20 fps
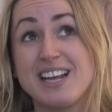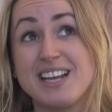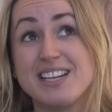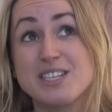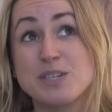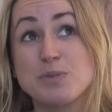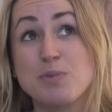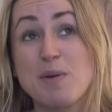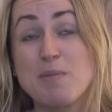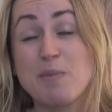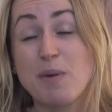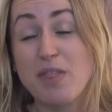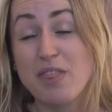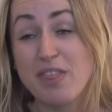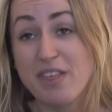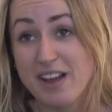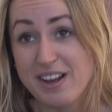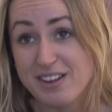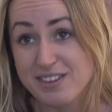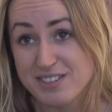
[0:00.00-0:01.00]
Swim
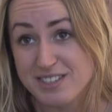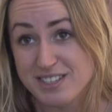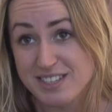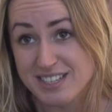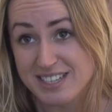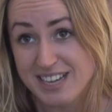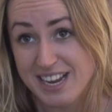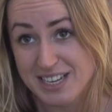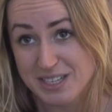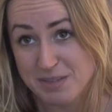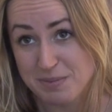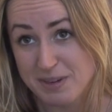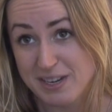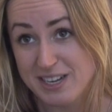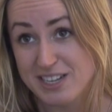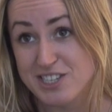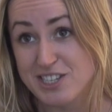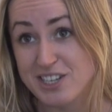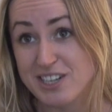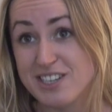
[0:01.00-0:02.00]
1000
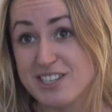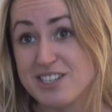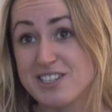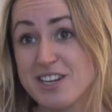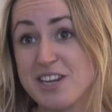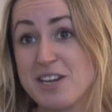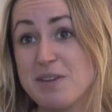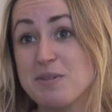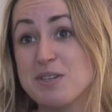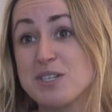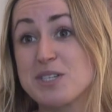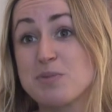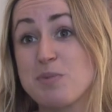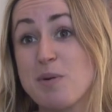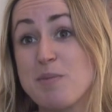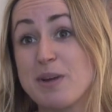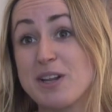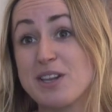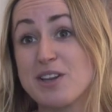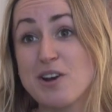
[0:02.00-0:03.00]
expedition. So he was
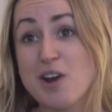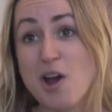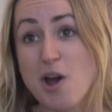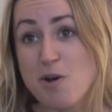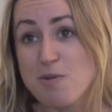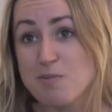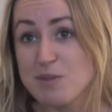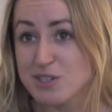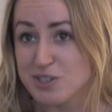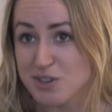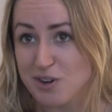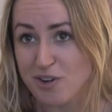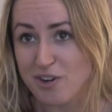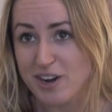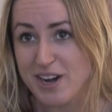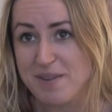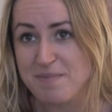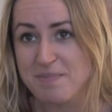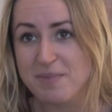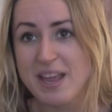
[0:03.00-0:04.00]
swimming the Lower Missouri
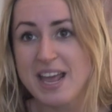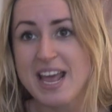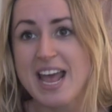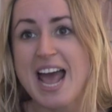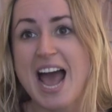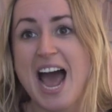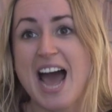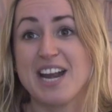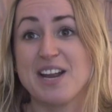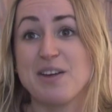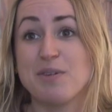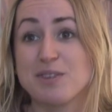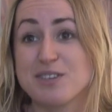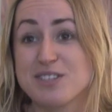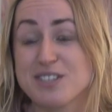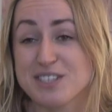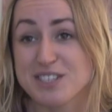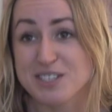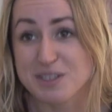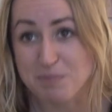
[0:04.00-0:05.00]
and he
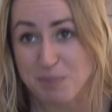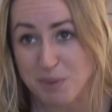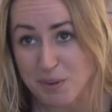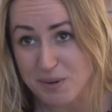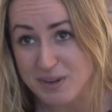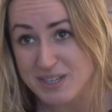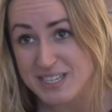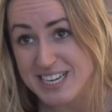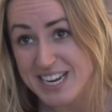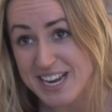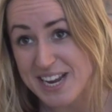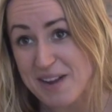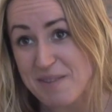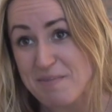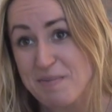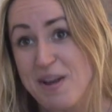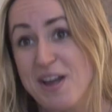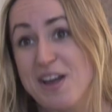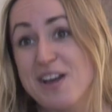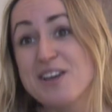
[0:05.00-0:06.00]
wanted a support
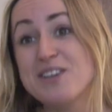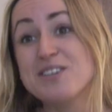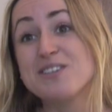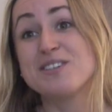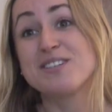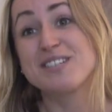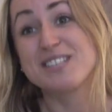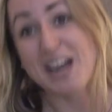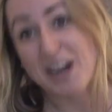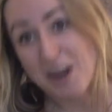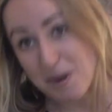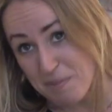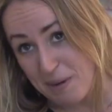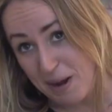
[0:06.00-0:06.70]
team to stand up